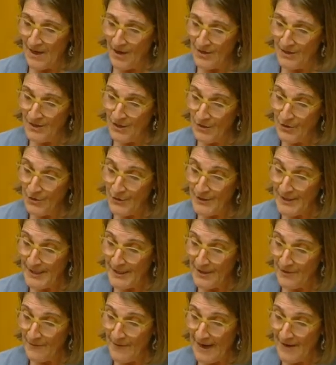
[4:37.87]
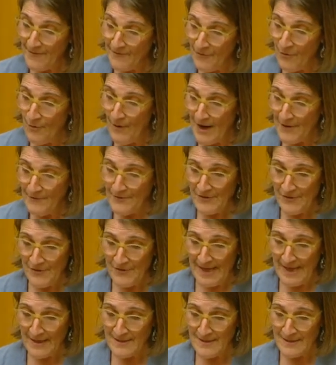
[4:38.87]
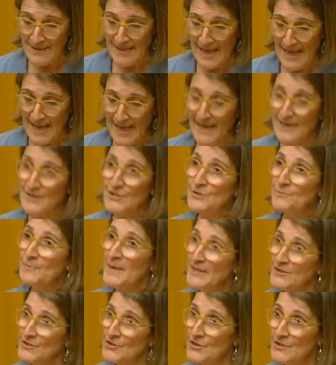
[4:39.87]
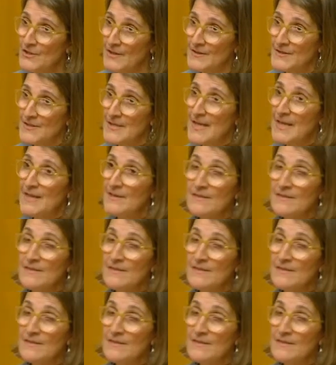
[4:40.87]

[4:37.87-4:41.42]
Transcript: including around 400,000 aged pensioners.